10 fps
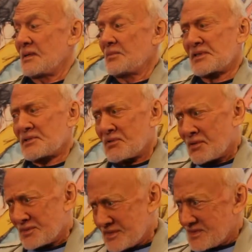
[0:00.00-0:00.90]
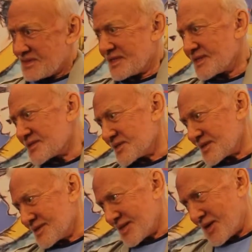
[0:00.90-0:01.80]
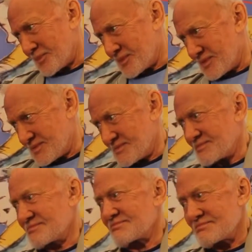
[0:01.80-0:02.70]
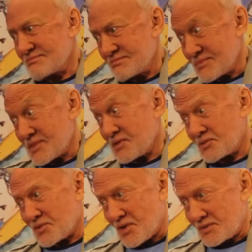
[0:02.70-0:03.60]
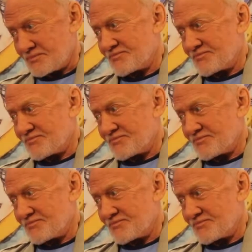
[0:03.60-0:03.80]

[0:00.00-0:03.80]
but there are always things that can happen. Go wrong.